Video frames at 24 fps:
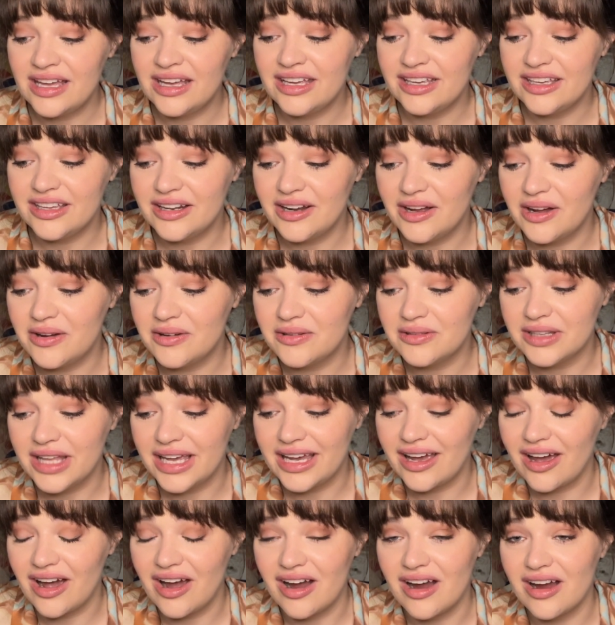You know,
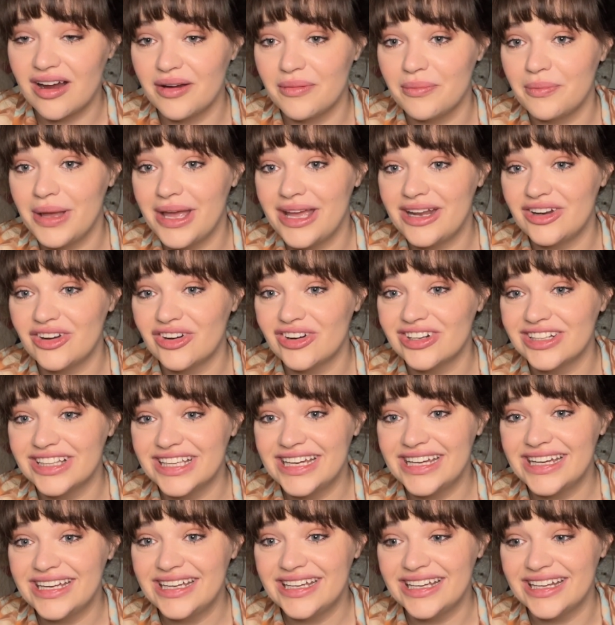like our main
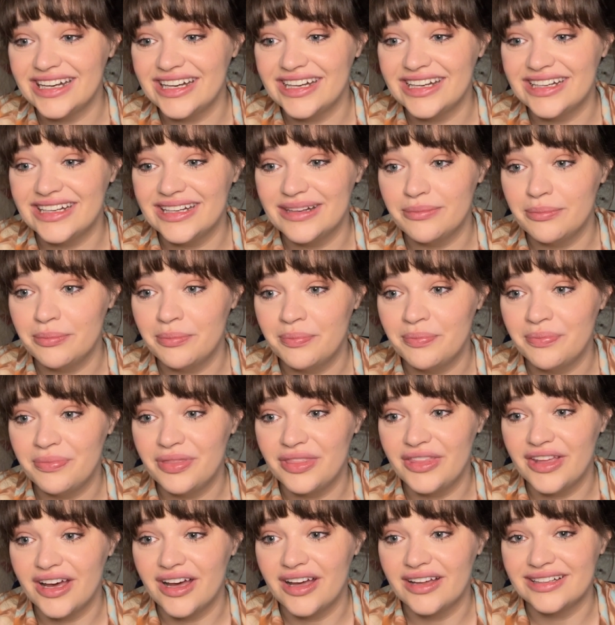girly and
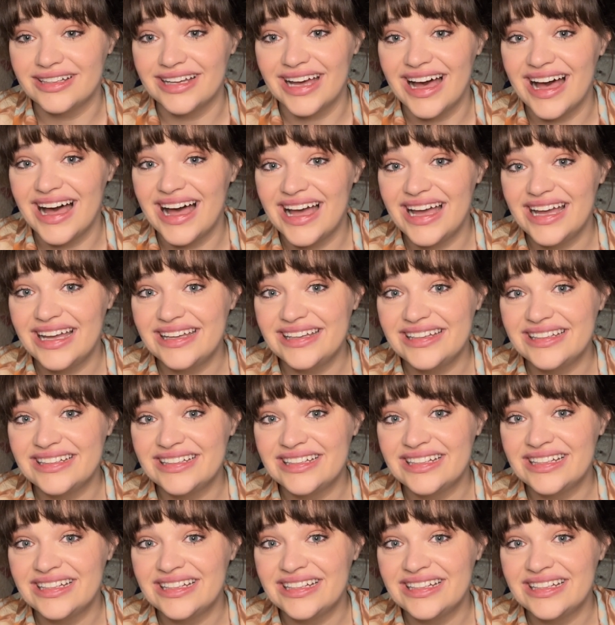the guy,